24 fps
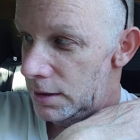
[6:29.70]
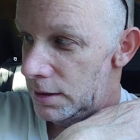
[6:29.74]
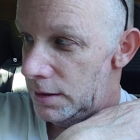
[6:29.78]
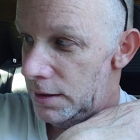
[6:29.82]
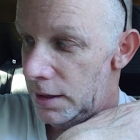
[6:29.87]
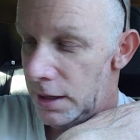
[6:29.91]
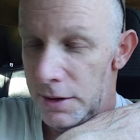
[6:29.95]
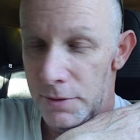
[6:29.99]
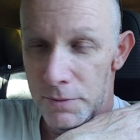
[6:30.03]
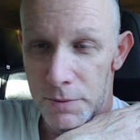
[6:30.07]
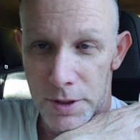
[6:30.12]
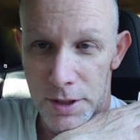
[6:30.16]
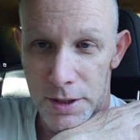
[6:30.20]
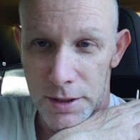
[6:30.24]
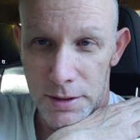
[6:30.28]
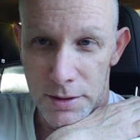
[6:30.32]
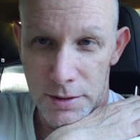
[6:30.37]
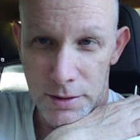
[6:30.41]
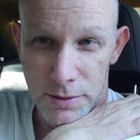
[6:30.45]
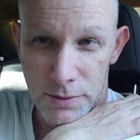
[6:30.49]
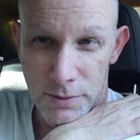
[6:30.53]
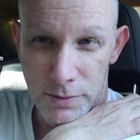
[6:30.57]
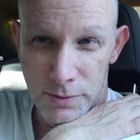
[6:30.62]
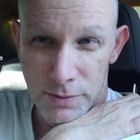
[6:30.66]
then we
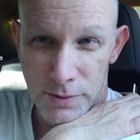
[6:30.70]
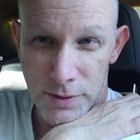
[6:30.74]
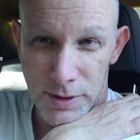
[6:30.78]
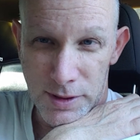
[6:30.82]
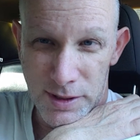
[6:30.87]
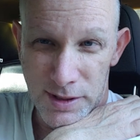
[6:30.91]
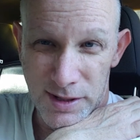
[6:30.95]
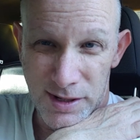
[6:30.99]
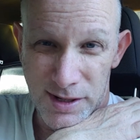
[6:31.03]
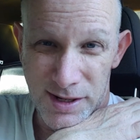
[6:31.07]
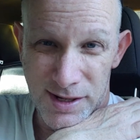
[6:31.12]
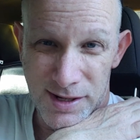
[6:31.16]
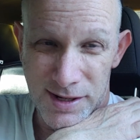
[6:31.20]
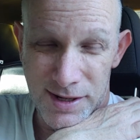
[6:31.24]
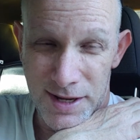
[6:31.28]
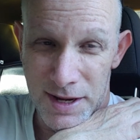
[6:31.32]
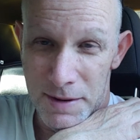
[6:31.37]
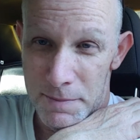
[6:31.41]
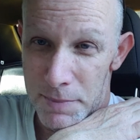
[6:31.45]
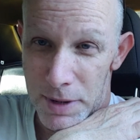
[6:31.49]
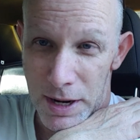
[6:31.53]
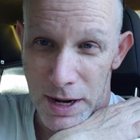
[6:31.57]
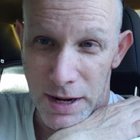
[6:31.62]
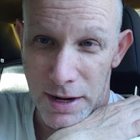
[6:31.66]
knew he
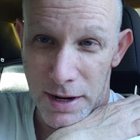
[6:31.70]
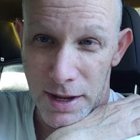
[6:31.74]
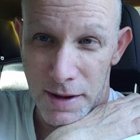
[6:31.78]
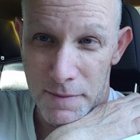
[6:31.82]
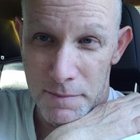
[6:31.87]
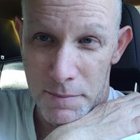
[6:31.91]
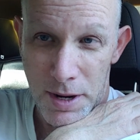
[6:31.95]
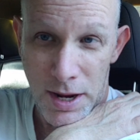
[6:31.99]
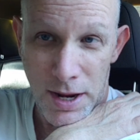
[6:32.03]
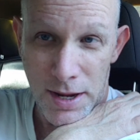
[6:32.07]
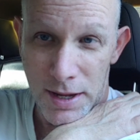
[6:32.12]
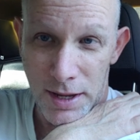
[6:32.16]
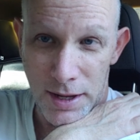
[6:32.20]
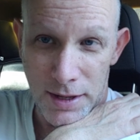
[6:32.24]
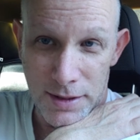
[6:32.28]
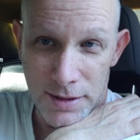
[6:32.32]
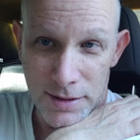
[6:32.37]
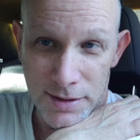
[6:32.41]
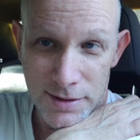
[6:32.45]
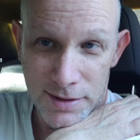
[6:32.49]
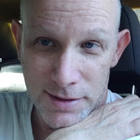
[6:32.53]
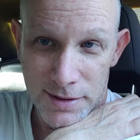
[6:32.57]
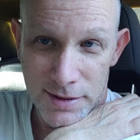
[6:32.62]
might not make it